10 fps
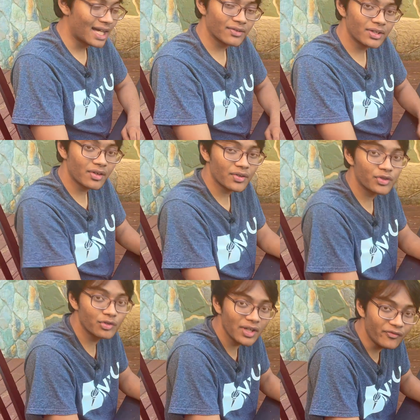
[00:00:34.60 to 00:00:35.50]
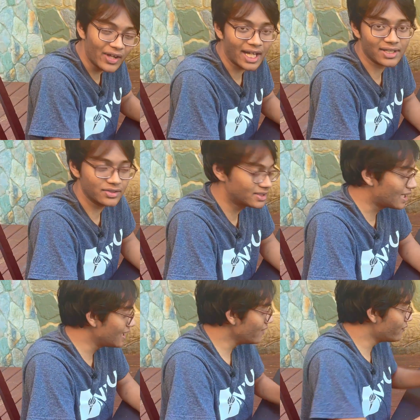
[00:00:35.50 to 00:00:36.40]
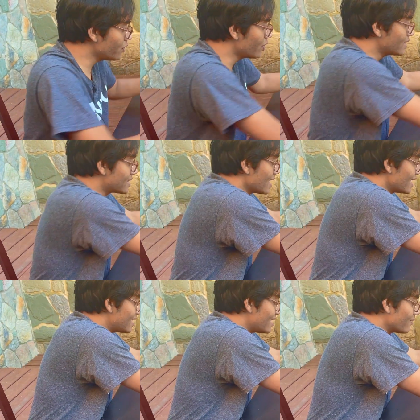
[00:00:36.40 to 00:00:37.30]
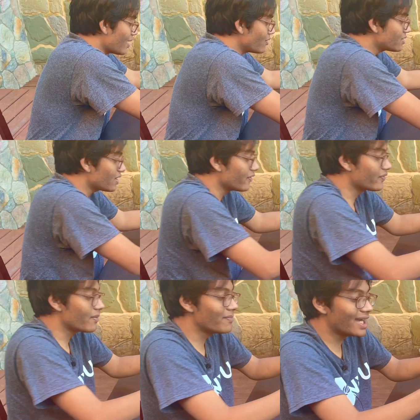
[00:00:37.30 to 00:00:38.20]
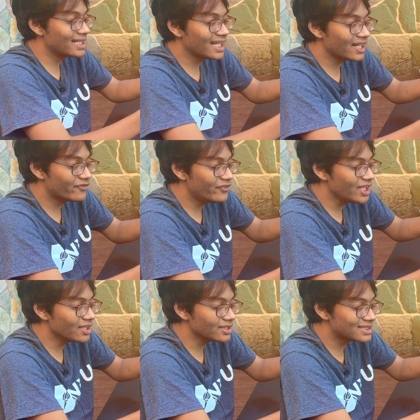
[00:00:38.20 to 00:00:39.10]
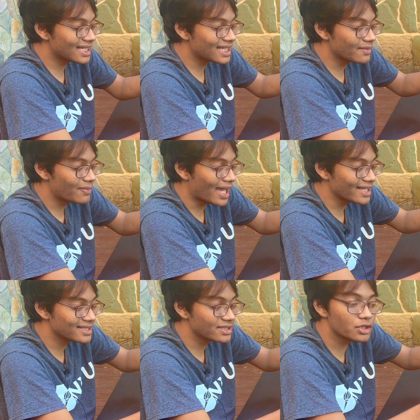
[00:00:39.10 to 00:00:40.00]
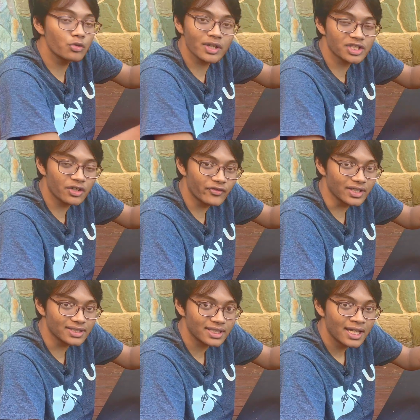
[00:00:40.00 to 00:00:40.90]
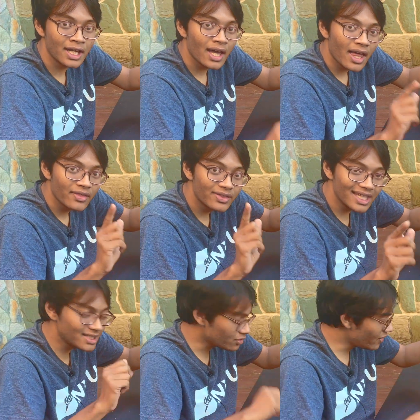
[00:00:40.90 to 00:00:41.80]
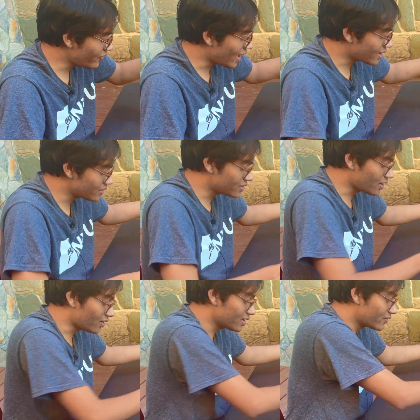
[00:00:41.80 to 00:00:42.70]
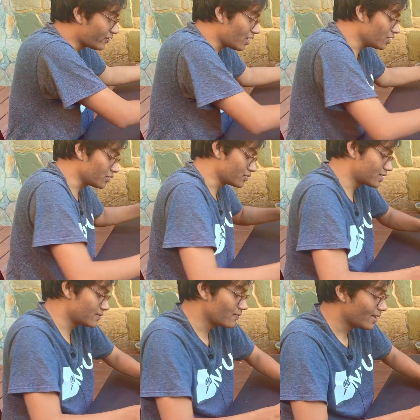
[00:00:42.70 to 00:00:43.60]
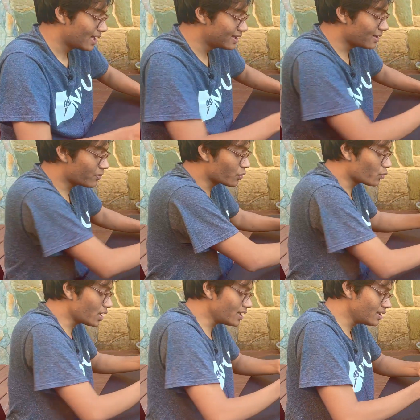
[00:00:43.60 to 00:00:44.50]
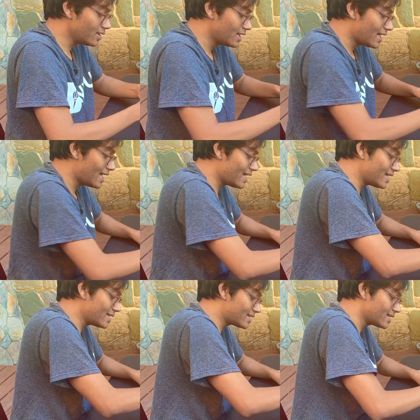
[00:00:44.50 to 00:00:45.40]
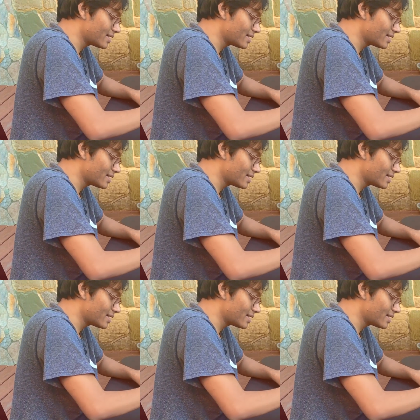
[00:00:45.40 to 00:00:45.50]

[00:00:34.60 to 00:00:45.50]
there are three factors that influence the amount of magnetic fields that can pass through a surface. These three factors are as follows. Number one is